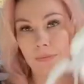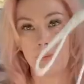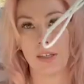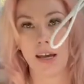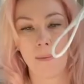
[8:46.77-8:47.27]

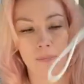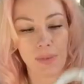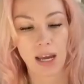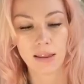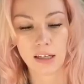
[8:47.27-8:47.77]
Yeah,
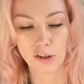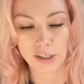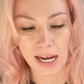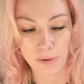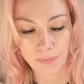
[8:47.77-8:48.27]
and then you're
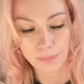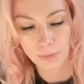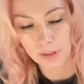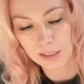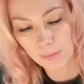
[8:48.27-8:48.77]
down.
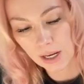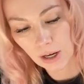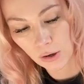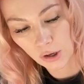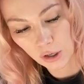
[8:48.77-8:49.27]
Doesn't matter
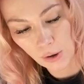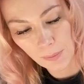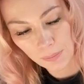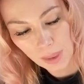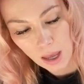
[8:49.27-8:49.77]
how good you are.
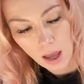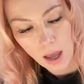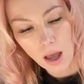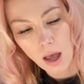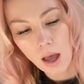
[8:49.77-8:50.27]

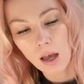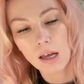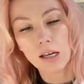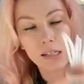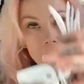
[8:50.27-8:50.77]

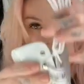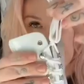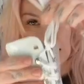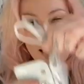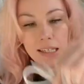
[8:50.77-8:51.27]
Take
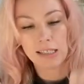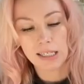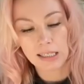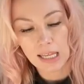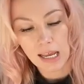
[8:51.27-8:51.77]
the
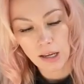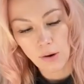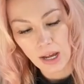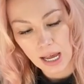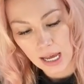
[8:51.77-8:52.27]
laces and go
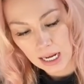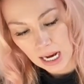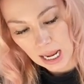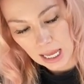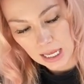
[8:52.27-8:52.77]
ahead
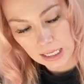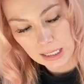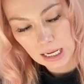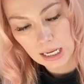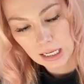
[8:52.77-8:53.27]
and
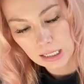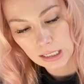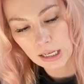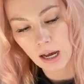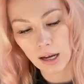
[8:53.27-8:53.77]

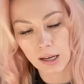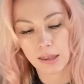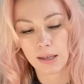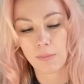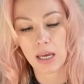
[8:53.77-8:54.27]
tuck
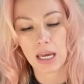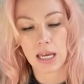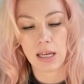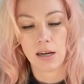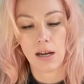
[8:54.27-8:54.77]
them
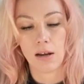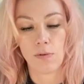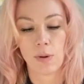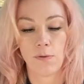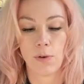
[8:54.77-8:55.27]
in
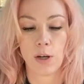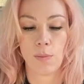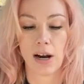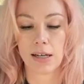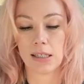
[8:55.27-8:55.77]
before you
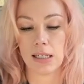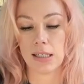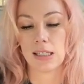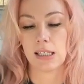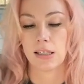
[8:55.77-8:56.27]
practice.